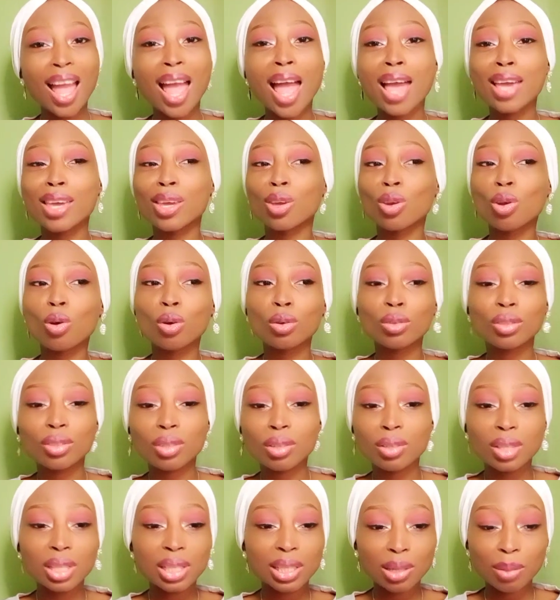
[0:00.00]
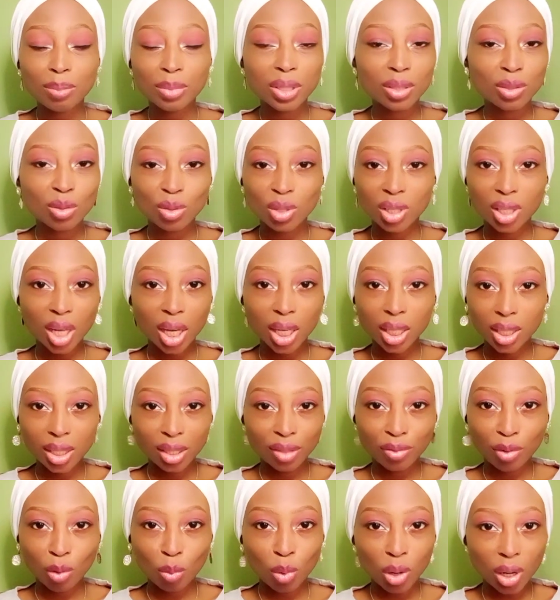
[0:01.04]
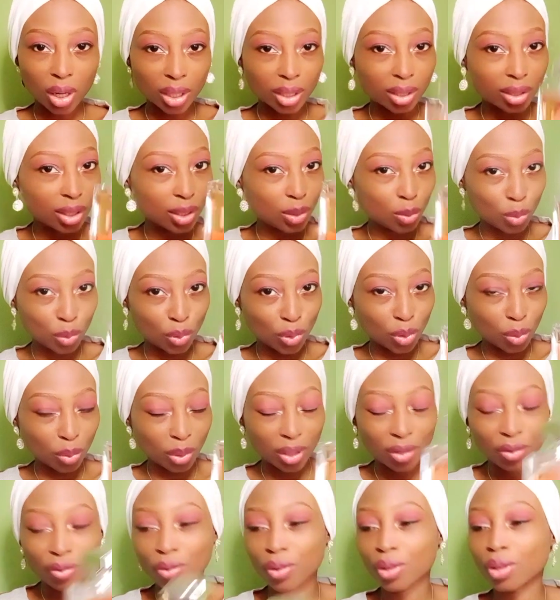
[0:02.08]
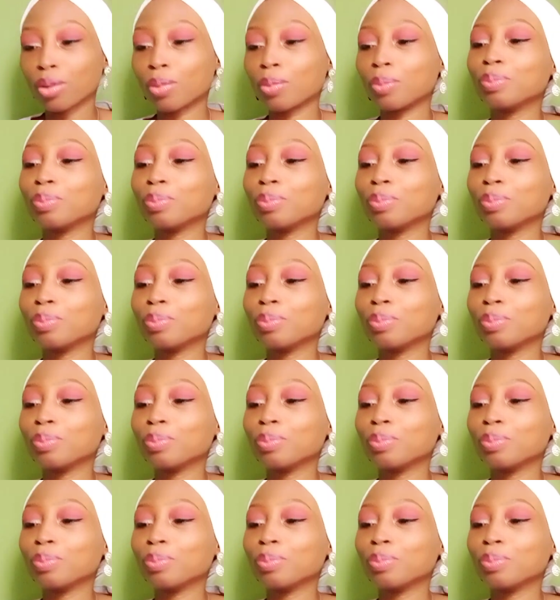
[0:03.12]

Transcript: you know, you don't need something too sexy for work. This will do it for you.